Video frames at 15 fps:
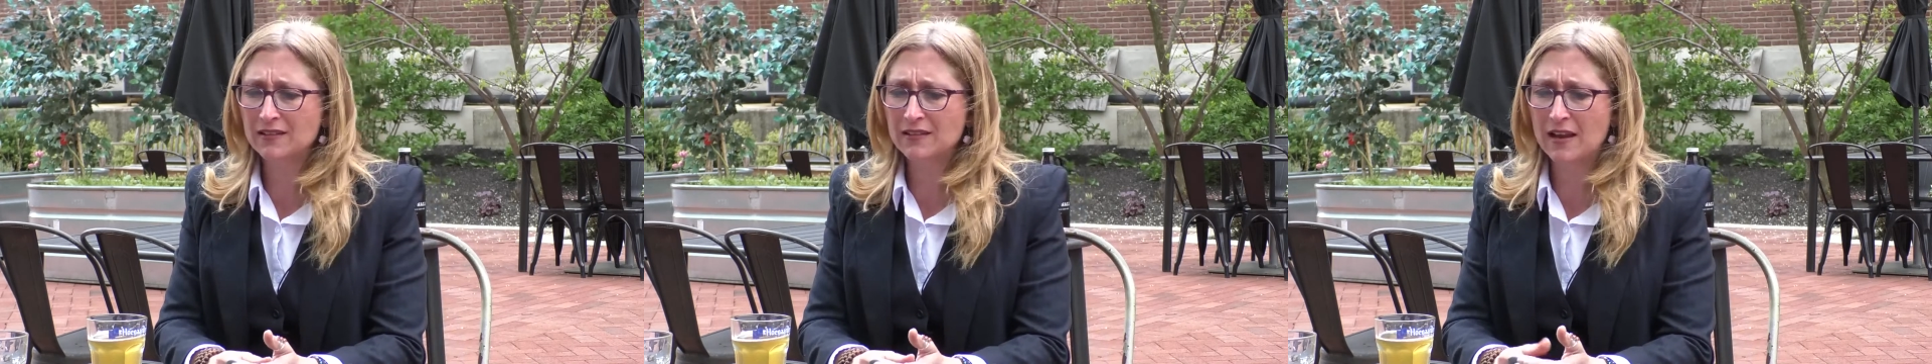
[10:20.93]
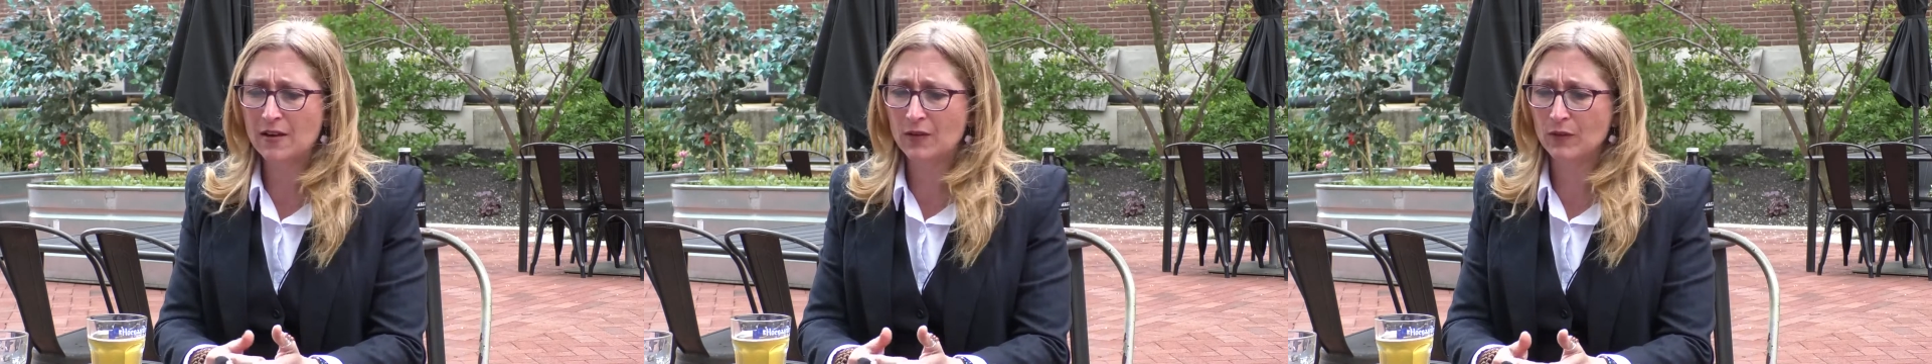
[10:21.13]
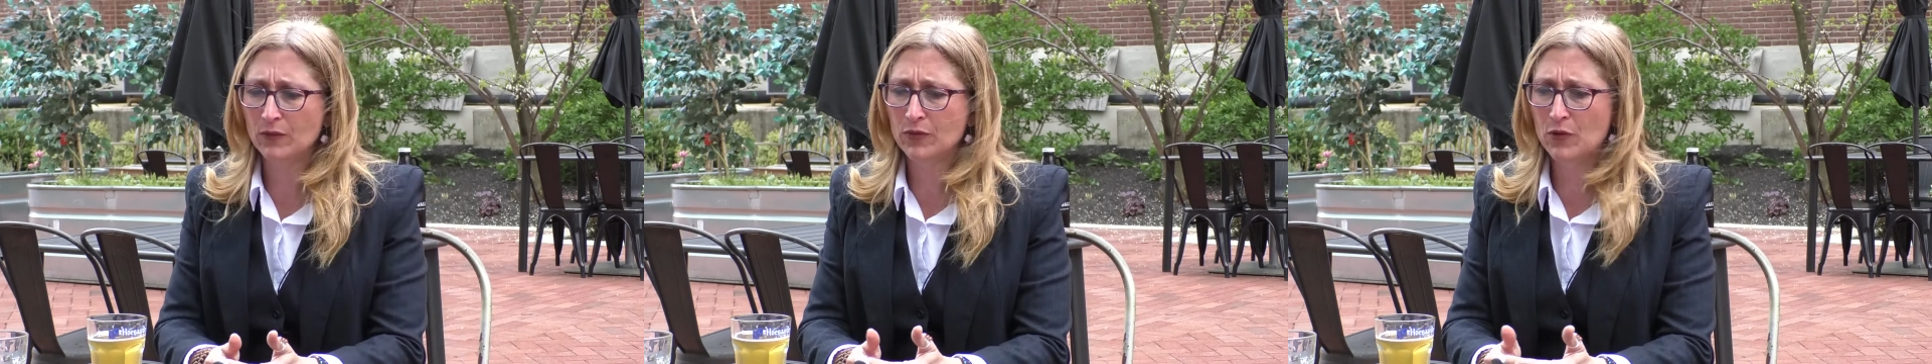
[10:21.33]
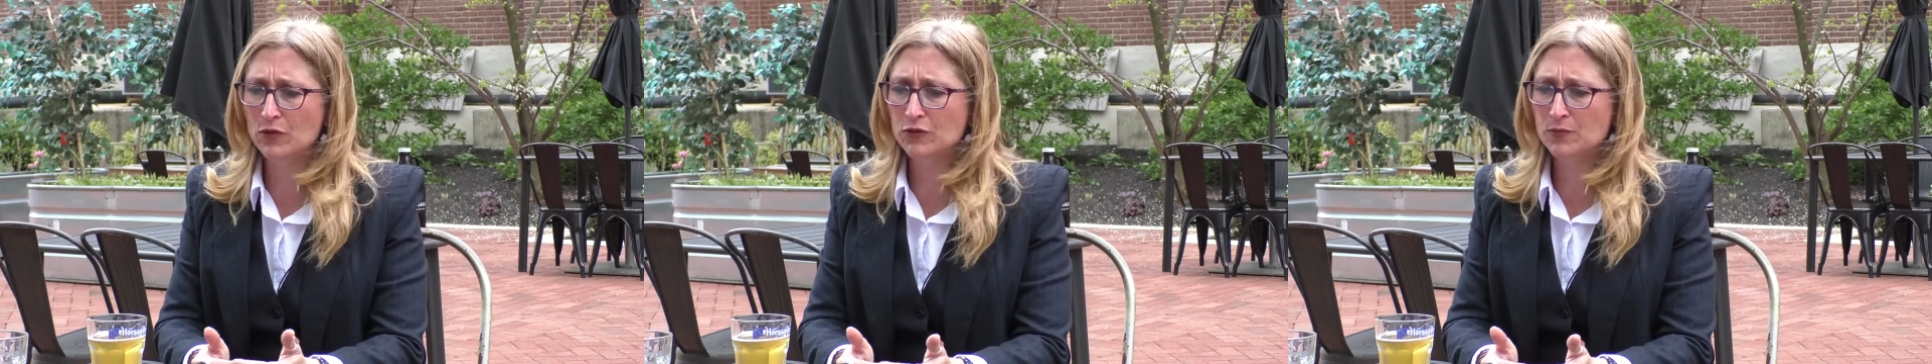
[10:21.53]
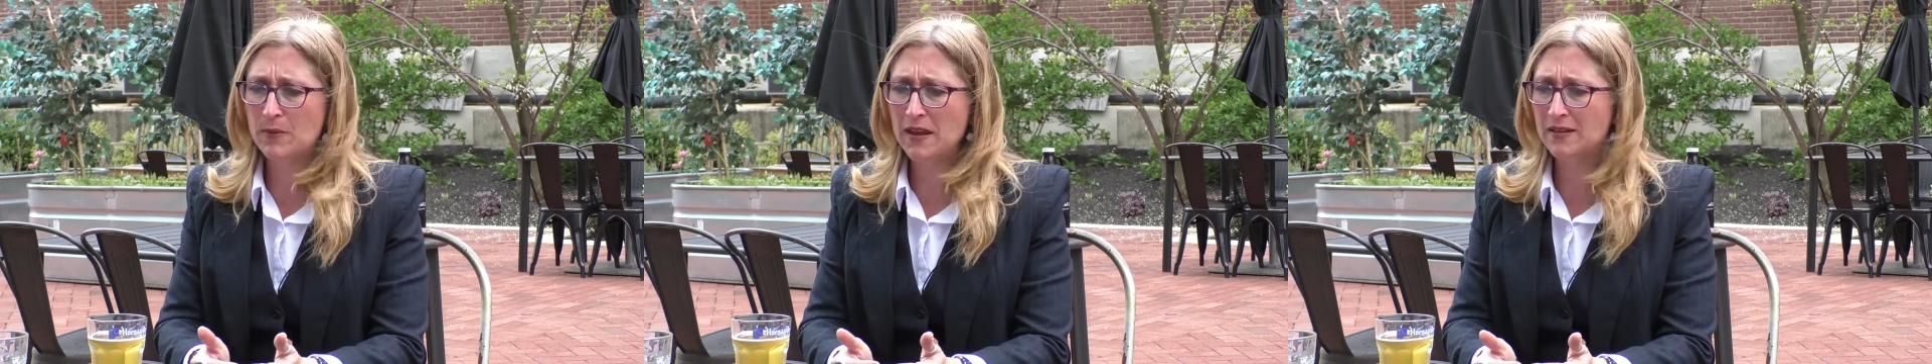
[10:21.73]
that
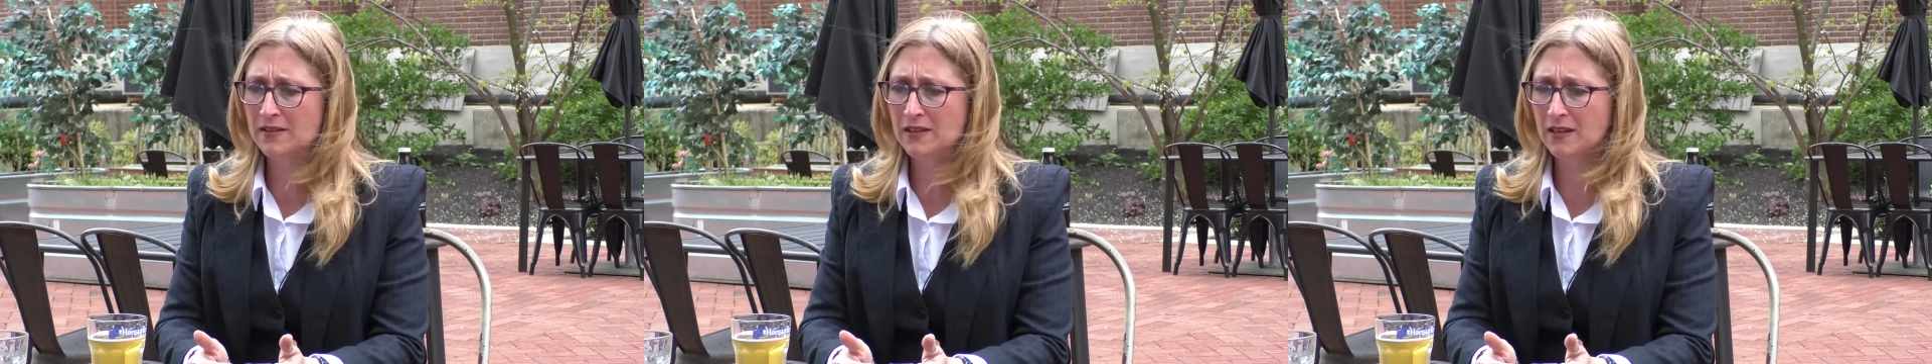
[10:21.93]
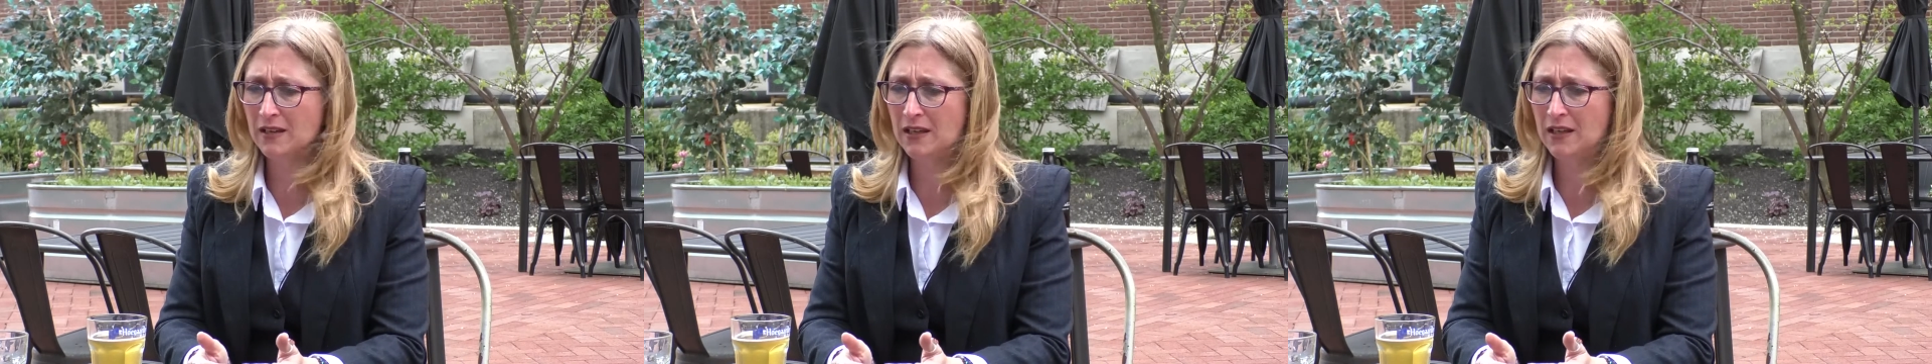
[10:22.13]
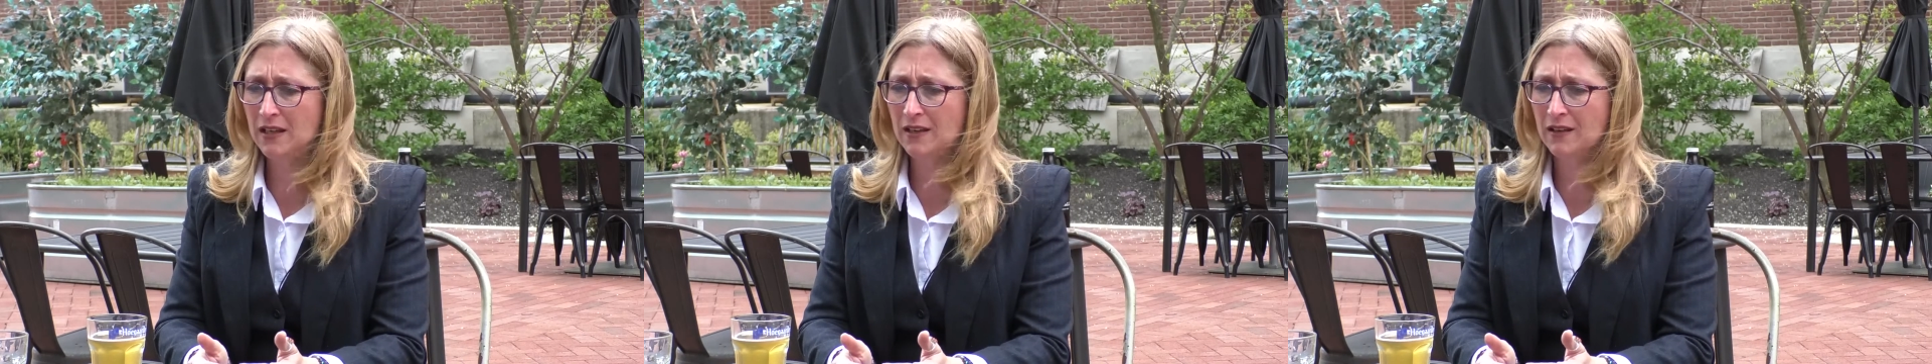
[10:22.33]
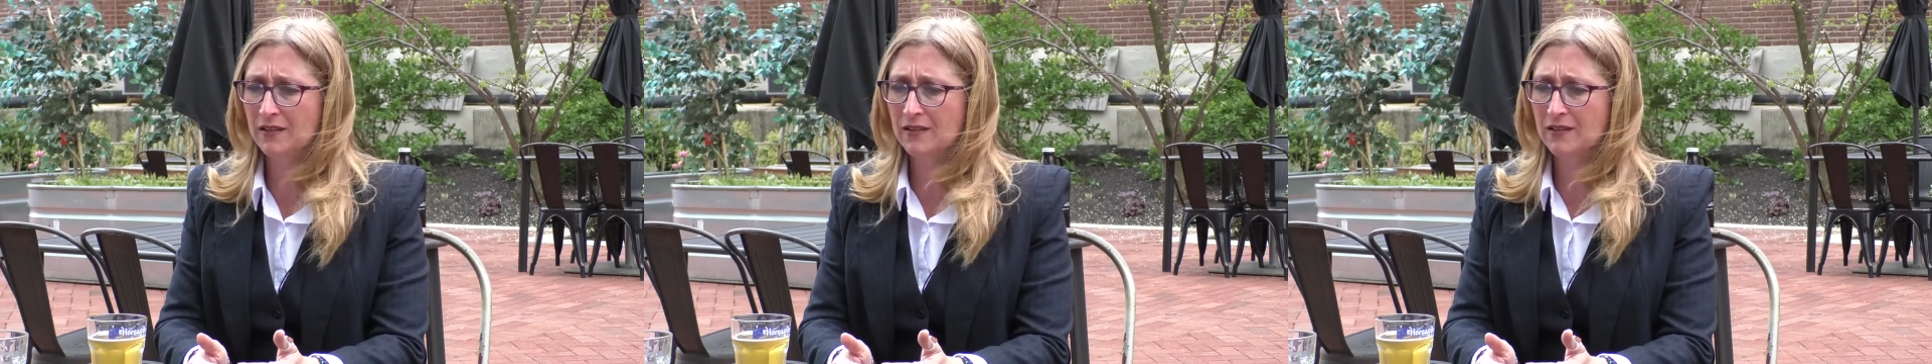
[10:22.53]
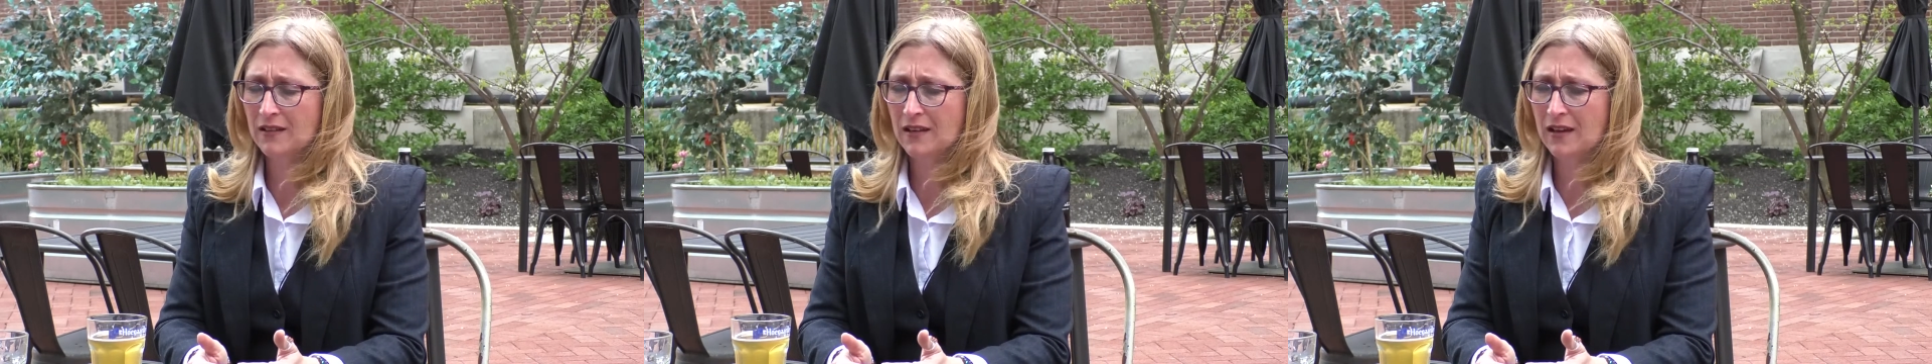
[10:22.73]
those basic
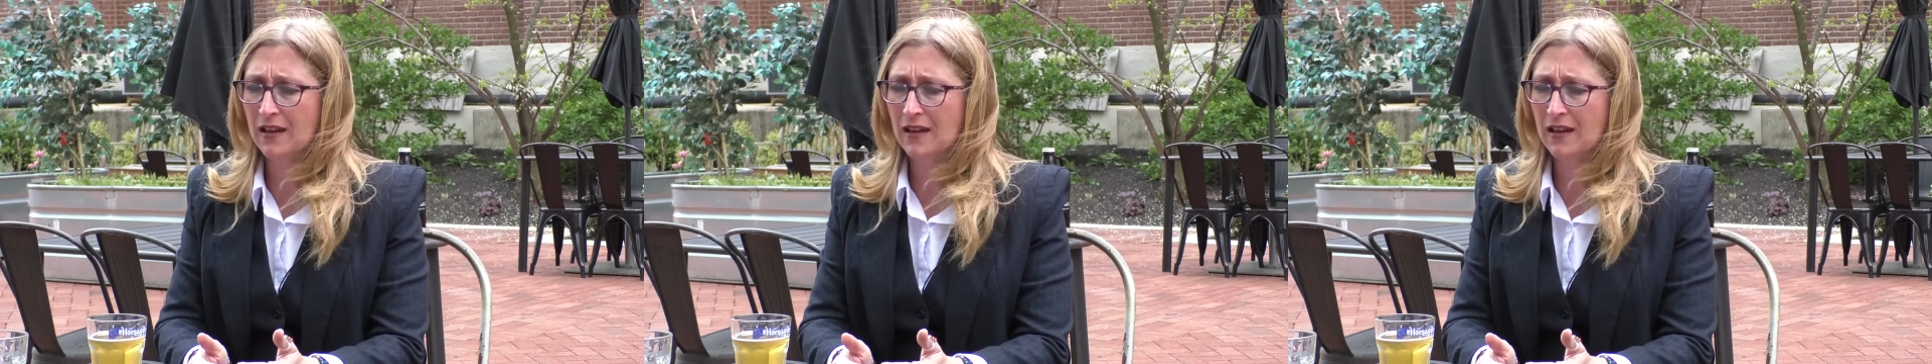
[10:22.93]
needs,